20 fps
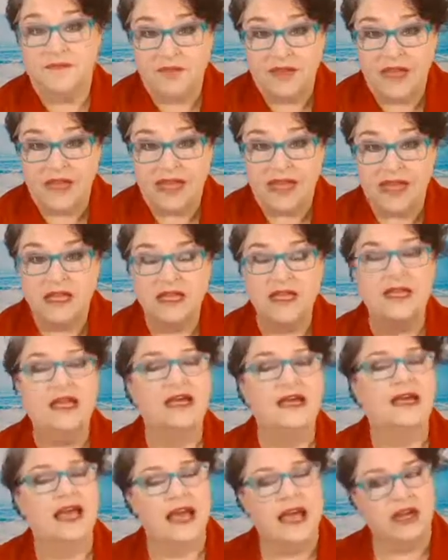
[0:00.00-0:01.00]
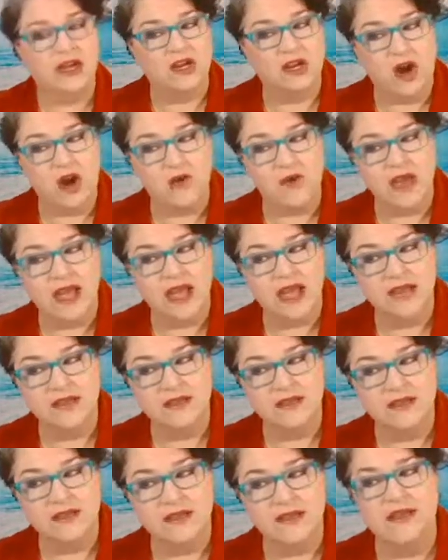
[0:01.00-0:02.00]
Okay. I had a car
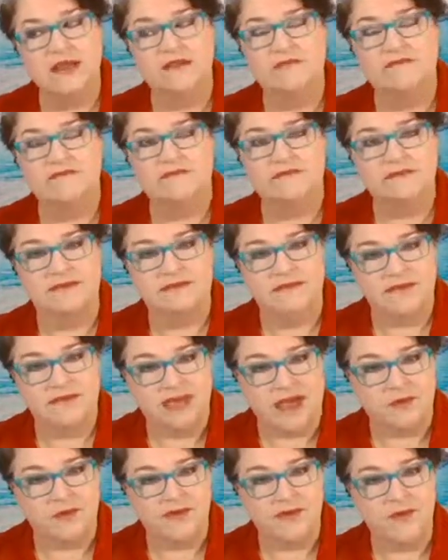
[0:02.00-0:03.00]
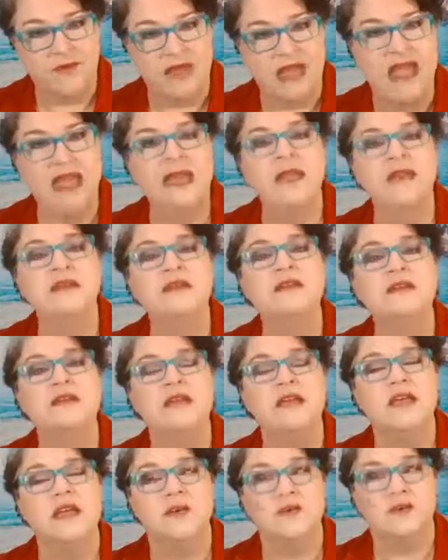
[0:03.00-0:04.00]
wreck. That was a pain.
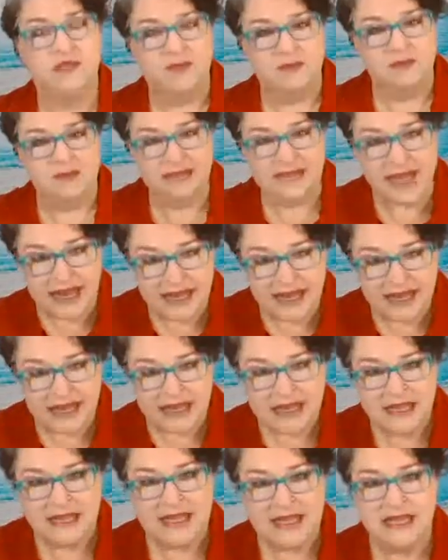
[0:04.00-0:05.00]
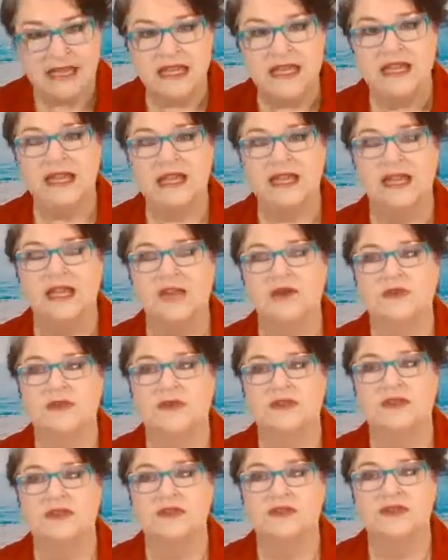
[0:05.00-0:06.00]
It was upsetting. It
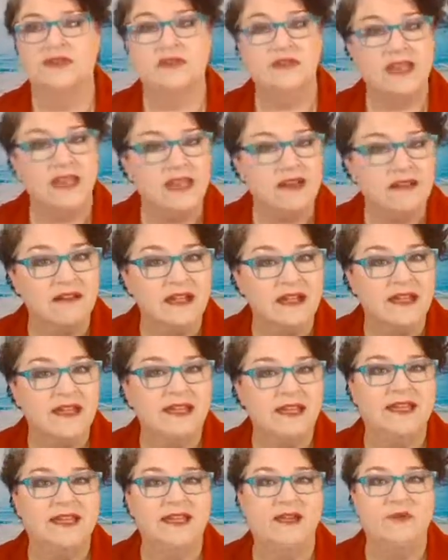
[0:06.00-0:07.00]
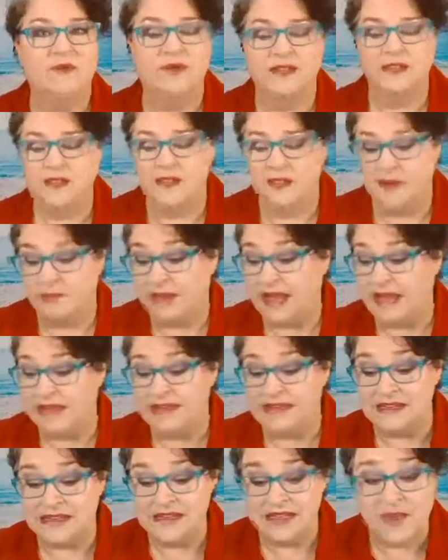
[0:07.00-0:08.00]
was scary. It was a
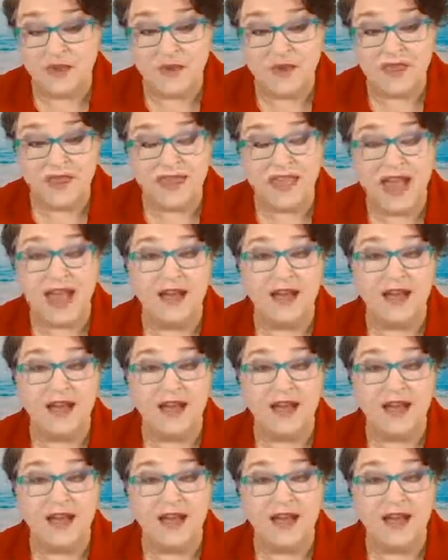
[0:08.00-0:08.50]
pain to deal with the